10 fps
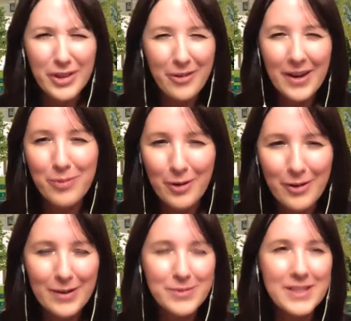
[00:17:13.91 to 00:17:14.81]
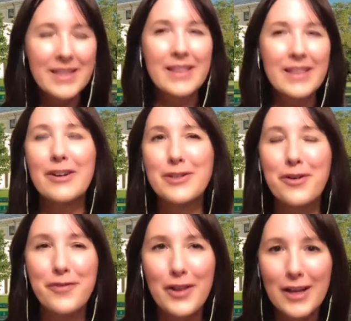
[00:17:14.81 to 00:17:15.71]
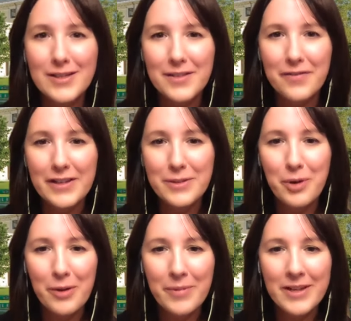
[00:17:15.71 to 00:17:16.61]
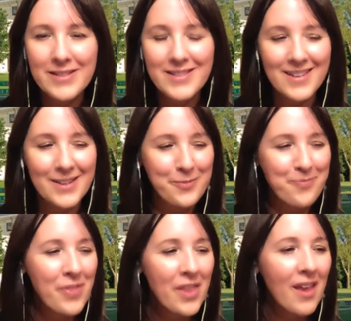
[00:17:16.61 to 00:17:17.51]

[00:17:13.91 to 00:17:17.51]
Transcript: great programs in there is our philosophy department. Um,